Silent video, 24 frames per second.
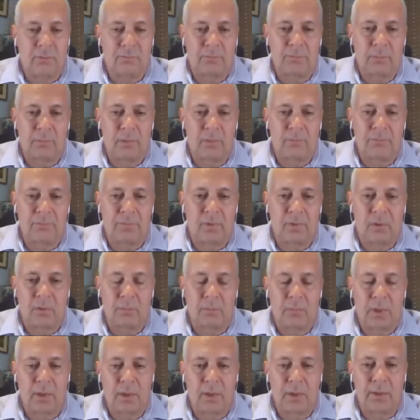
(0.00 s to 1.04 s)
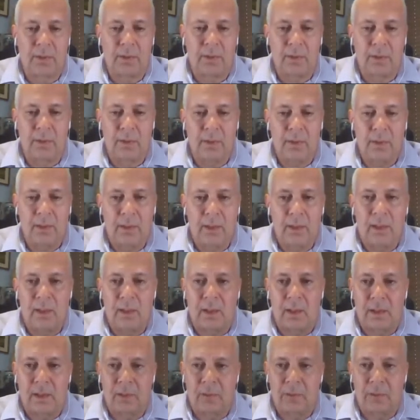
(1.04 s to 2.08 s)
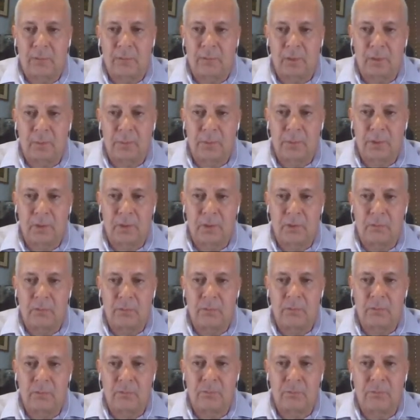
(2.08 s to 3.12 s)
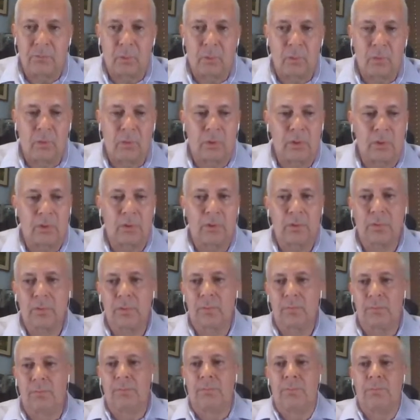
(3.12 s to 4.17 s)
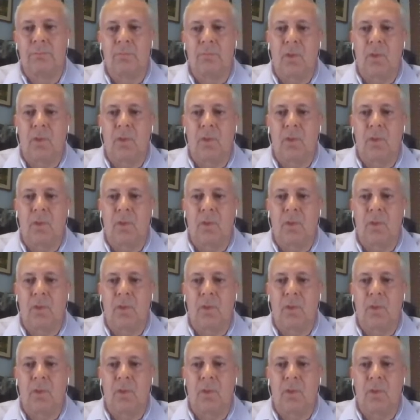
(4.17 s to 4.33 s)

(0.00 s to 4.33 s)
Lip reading: from the Faro mine, currently being used for the